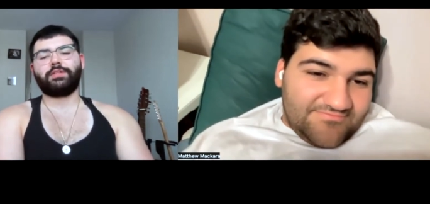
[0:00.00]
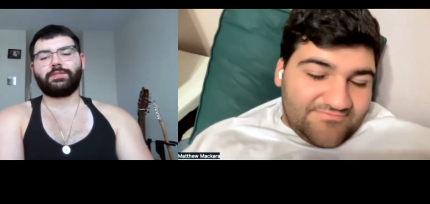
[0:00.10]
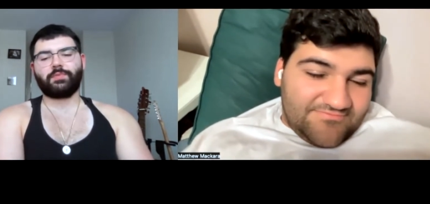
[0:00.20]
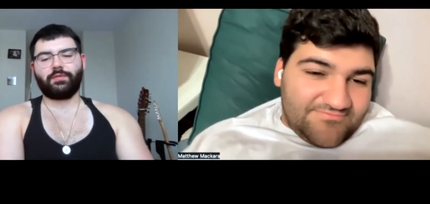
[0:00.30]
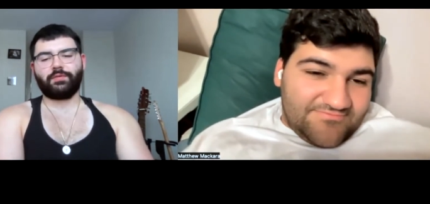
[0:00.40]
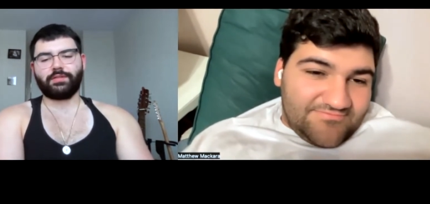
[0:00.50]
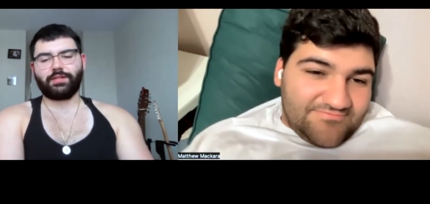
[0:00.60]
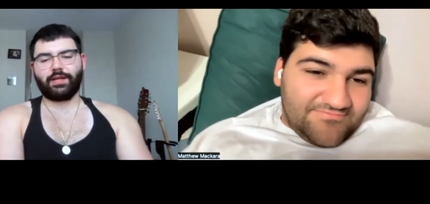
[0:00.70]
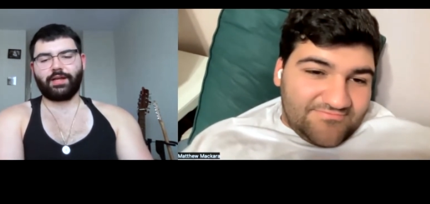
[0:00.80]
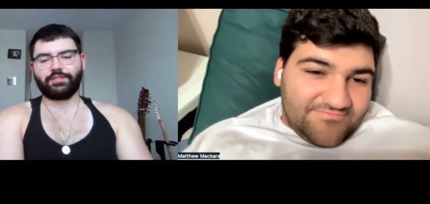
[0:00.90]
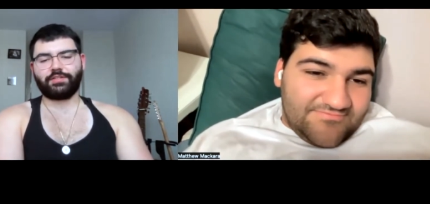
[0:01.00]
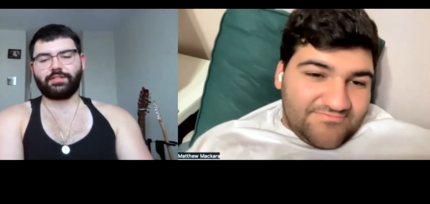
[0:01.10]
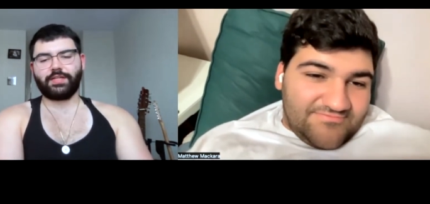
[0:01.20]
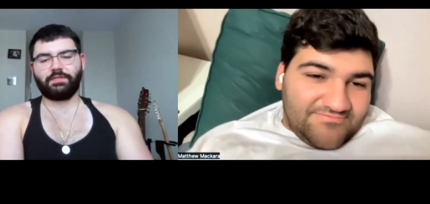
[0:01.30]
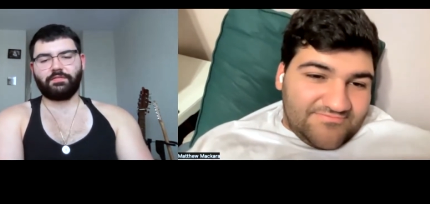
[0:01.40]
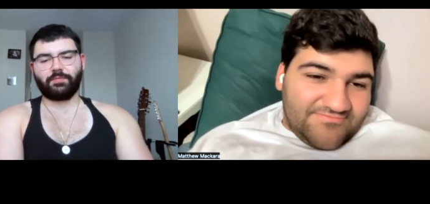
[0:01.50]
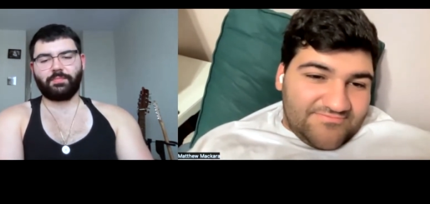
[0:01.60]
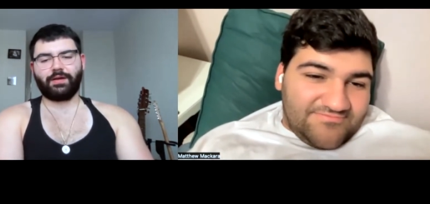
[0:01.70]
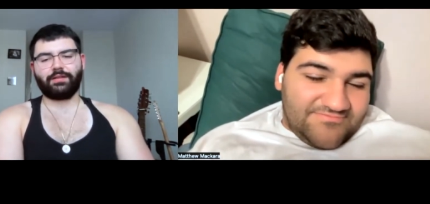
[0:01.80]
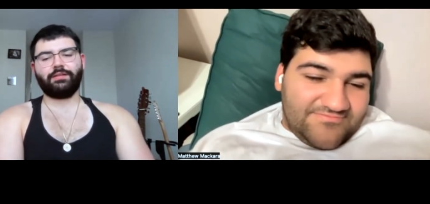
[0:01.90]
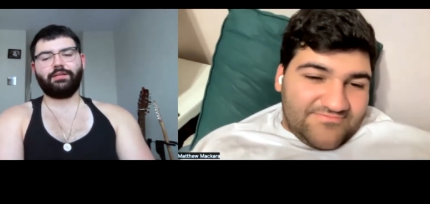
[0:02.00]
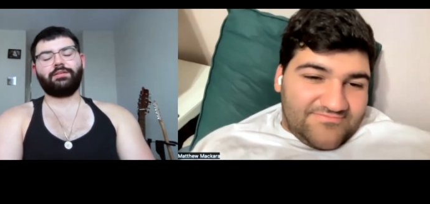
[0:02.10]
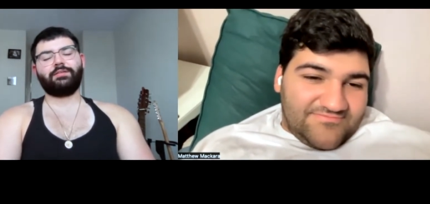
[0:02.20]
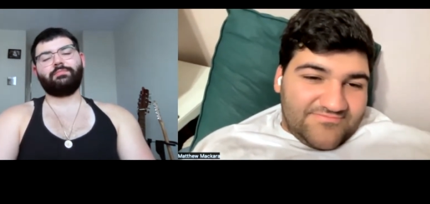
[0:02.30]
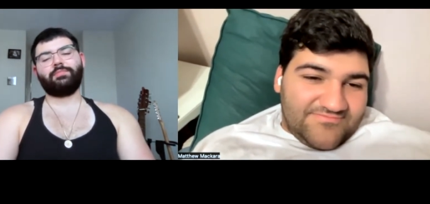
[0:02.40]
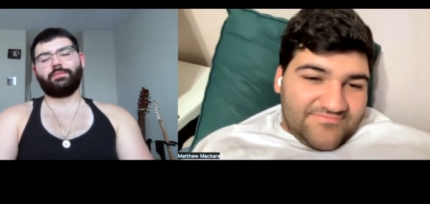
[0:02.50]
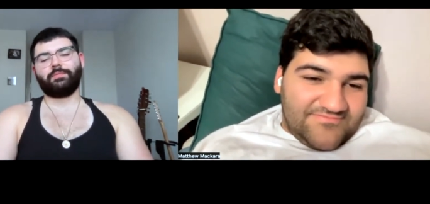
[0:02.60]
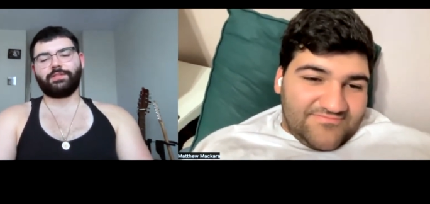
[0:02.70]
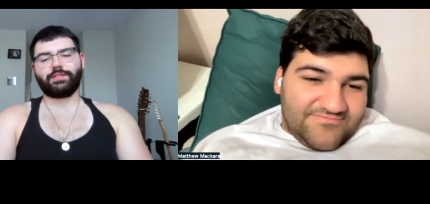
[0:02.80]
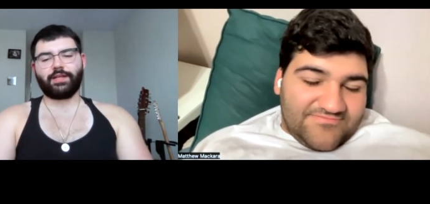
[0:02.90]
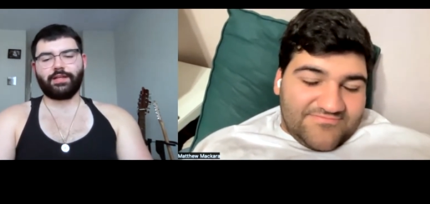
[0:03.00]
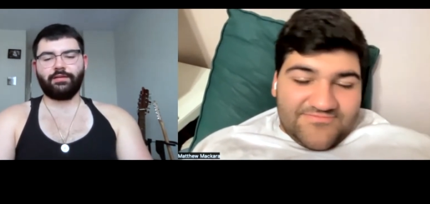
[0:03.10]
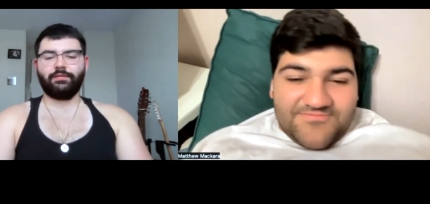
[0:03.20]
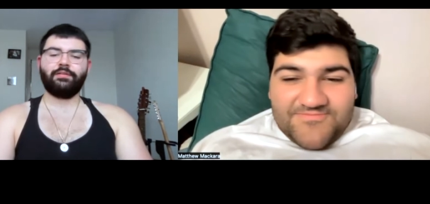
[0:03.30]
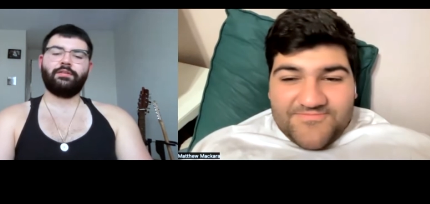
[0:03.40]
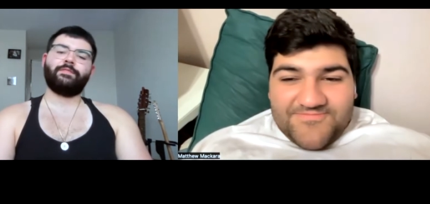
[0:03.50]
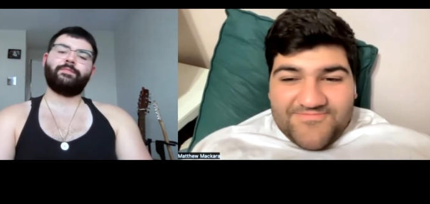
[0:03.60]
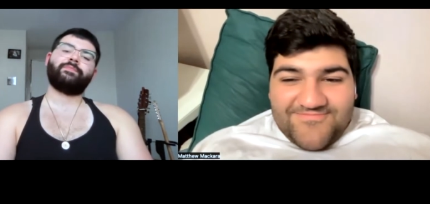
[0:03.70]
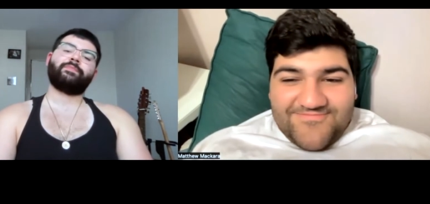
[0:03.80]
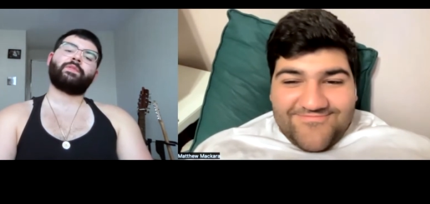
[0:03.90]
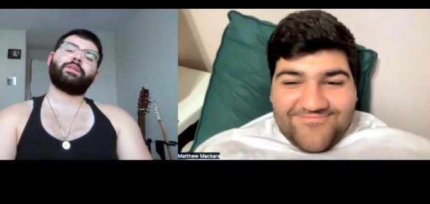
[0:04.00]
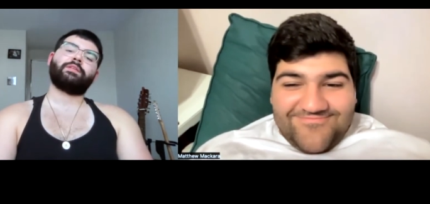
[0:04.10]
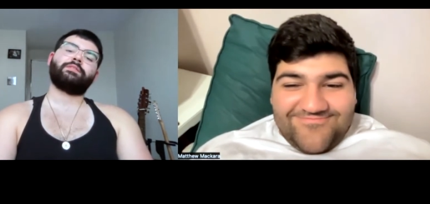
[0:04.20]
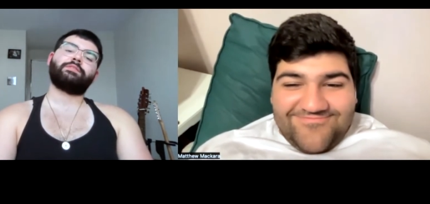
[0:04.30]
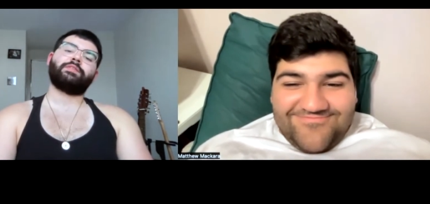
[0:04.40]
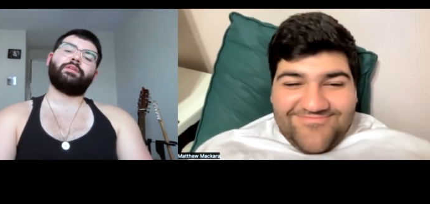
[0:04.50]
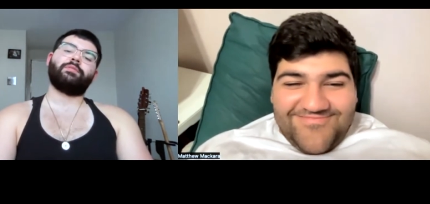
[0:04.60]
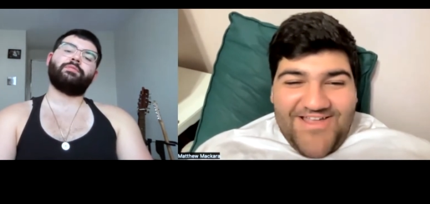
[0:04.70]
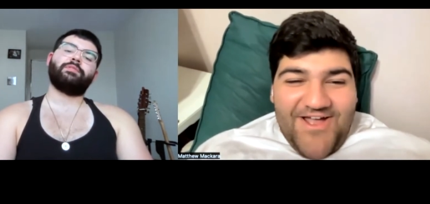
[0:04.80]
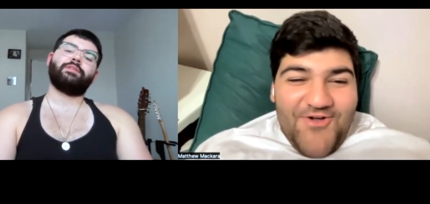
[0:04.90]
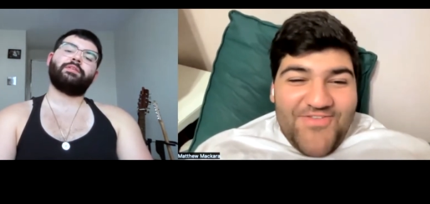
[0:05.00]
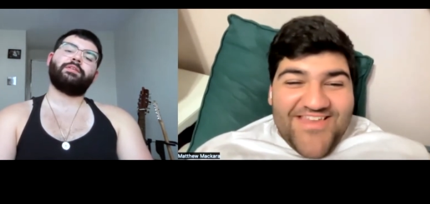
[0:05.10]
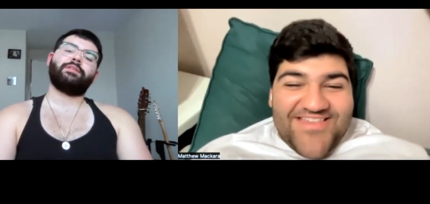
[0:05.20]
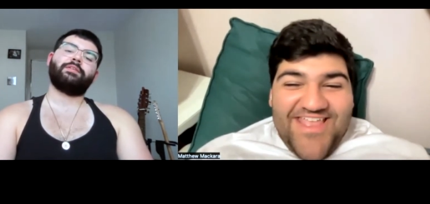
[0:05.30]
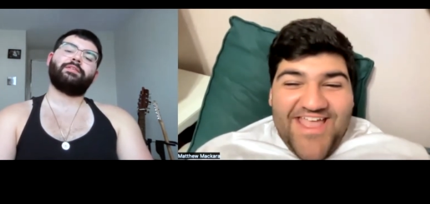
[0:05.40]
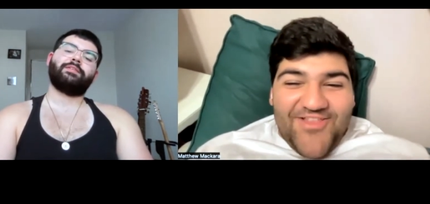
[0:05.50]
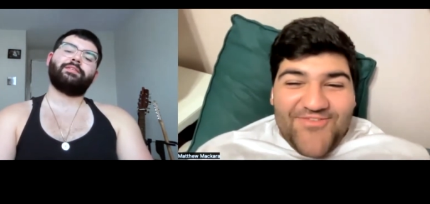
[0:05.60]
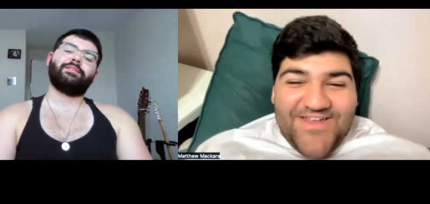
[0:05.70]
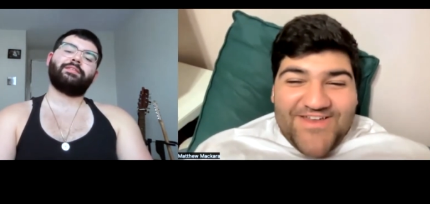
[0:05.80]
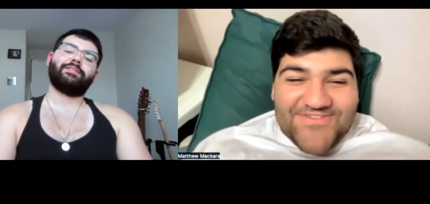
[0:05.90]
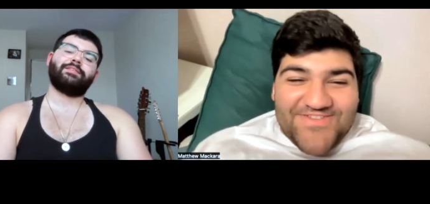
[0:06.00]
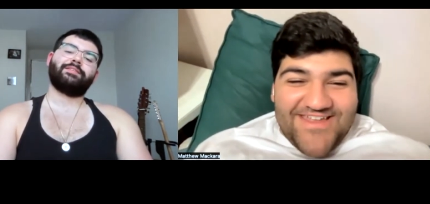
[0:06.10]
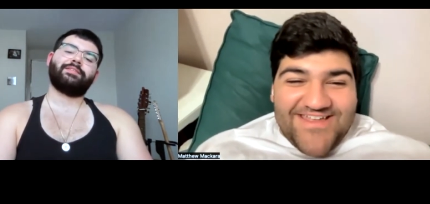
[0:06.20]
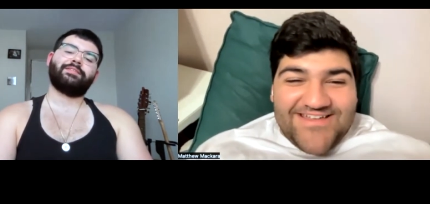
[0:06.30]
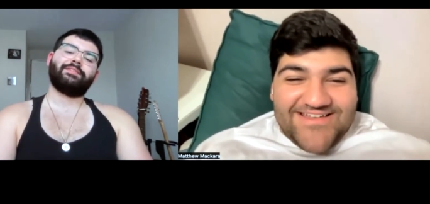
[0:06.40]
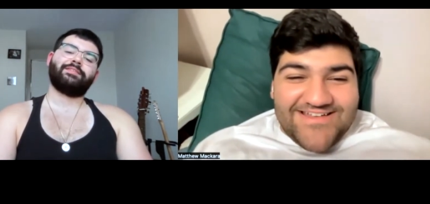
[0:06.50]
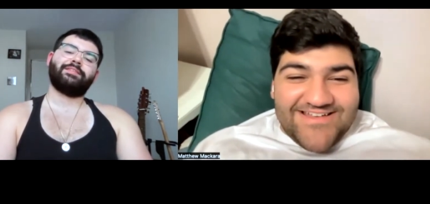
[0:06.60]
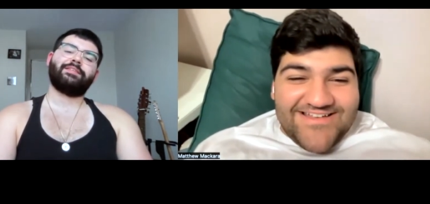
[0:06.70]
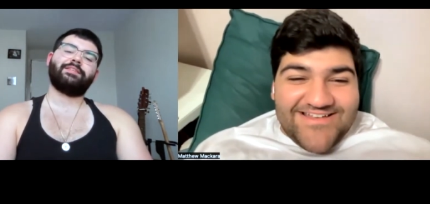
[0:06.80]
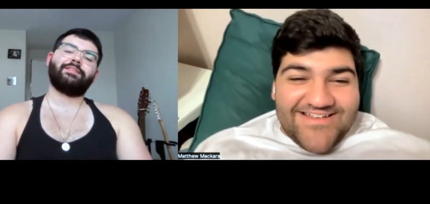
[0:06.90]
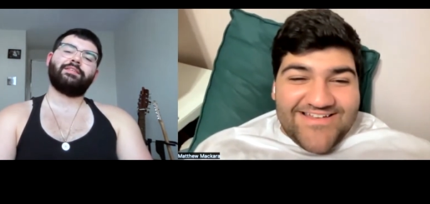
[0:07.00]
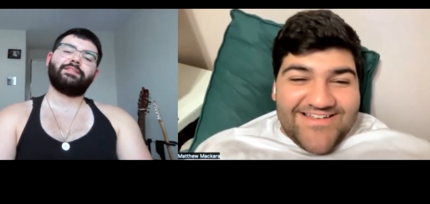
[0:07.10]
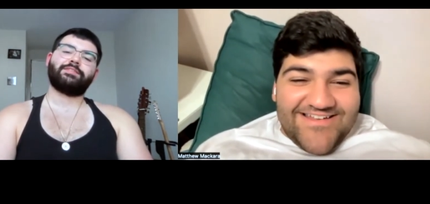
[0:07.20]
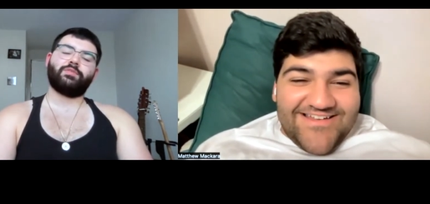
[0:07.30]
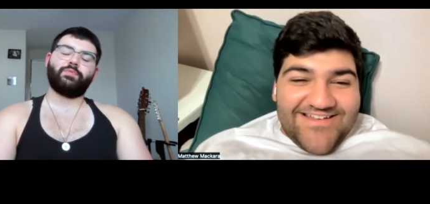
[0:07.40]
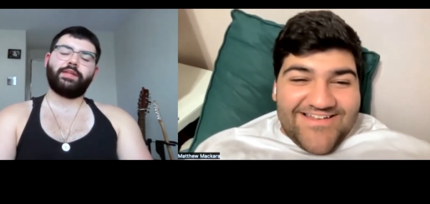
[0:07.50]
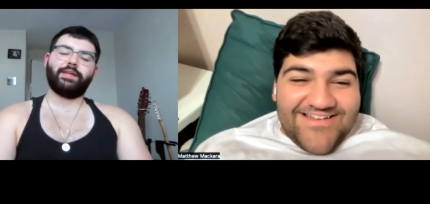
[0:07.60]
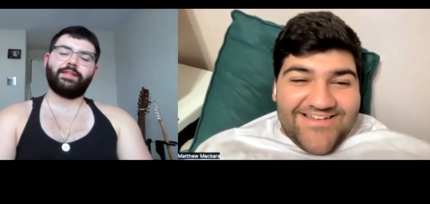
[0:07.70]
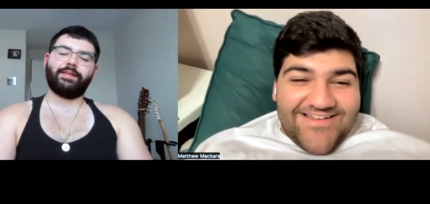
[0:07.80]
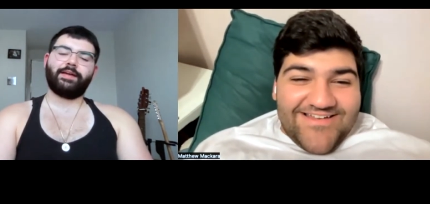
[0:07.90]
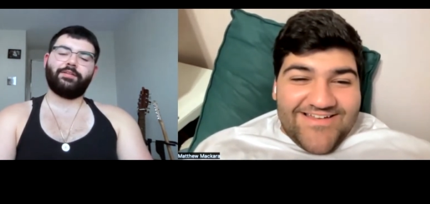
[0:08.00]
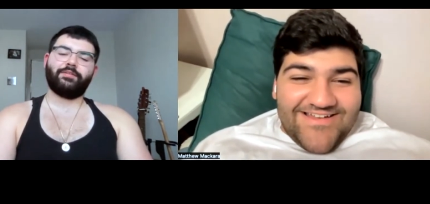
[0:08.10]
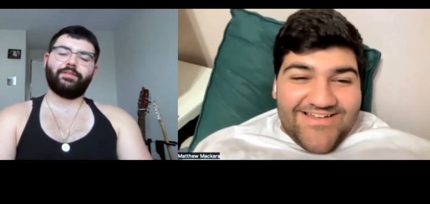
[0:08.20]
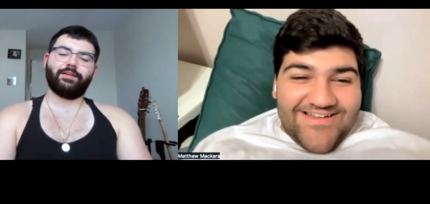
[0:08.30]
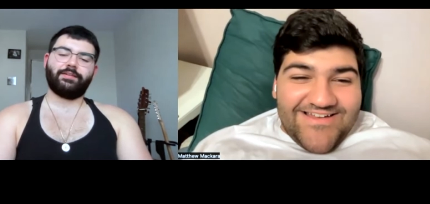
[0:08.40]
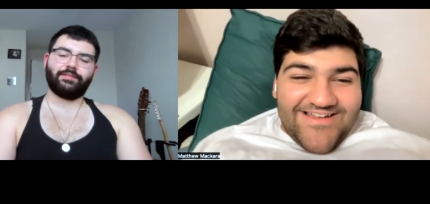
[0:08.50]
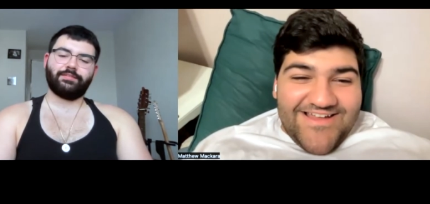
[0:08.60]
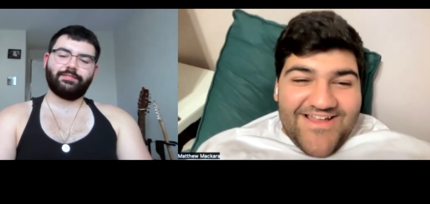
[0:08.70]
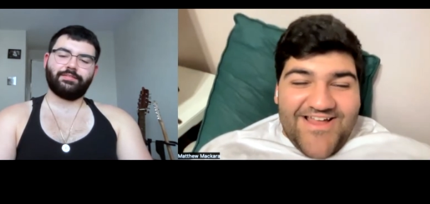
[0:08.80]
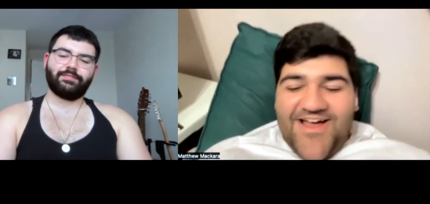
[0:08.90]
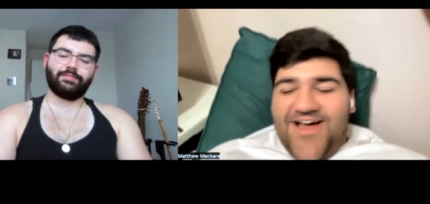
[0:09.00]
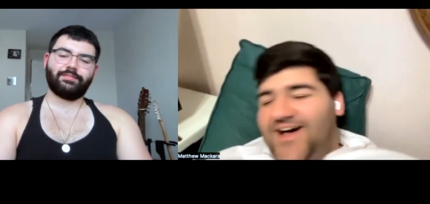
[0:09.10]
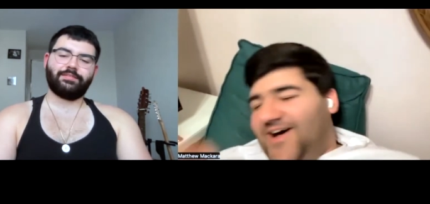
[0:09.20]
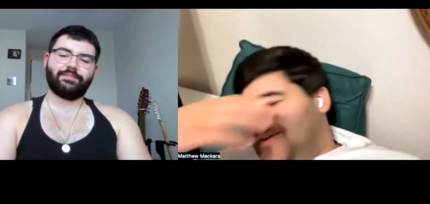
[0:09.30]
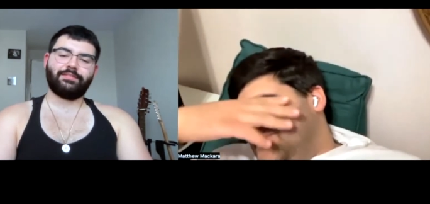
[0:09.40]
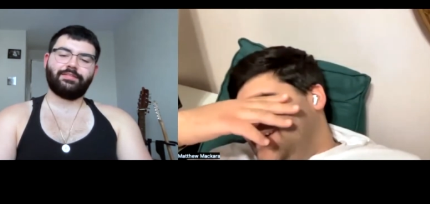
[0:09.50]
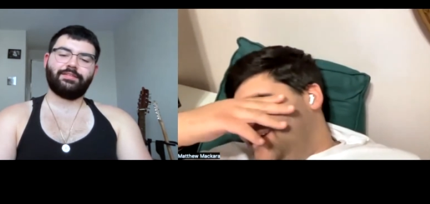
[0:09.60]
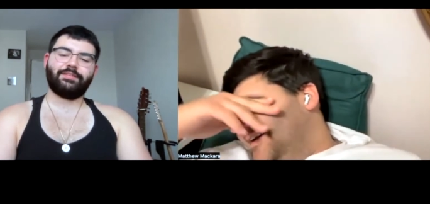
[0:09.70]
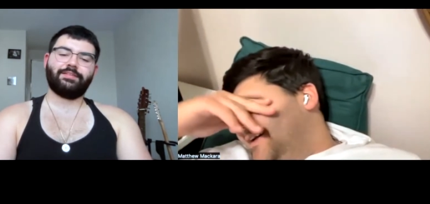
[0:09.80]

Speaker 1: this, but I want to. I, I should have saved it for the pod, but I'm going to say it now. So
Speaker 2: oh, it's just the elevator thing.
Speaker 1: So we get in the elevator.
Speaker 2: Oh my